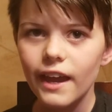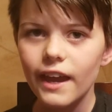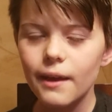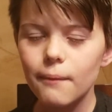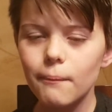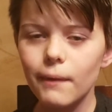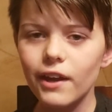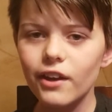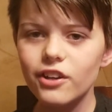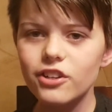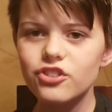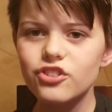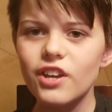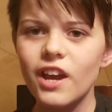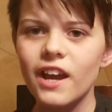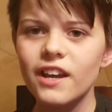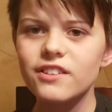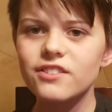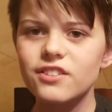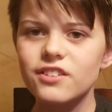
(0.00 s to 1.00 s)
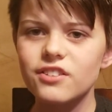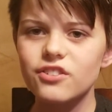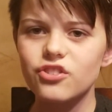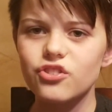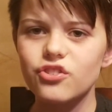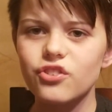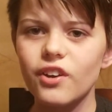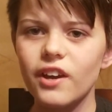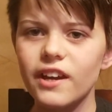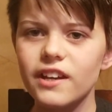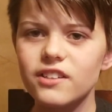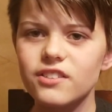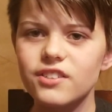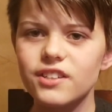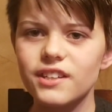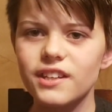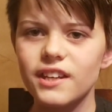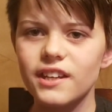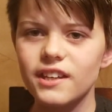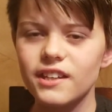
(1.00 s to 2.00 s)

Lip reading: Mary Jackson is trying to get